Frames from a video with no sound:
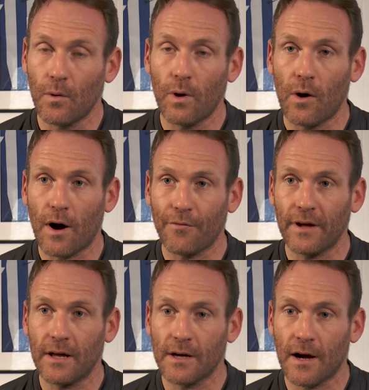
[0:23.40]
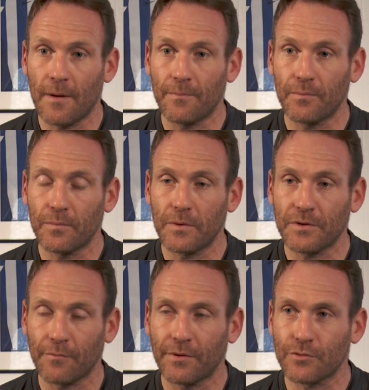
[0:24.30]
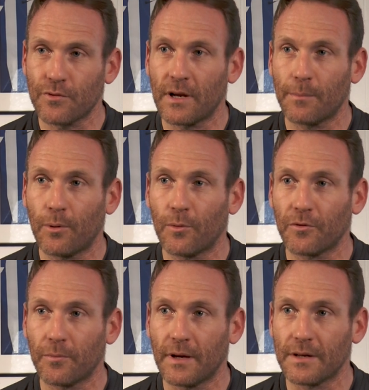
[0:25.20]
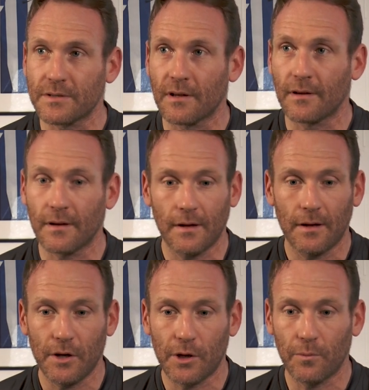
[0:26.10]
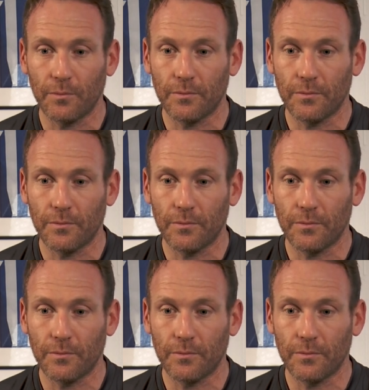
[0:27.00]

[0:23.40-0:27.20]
Well, I think something that's really important to me is that, you know,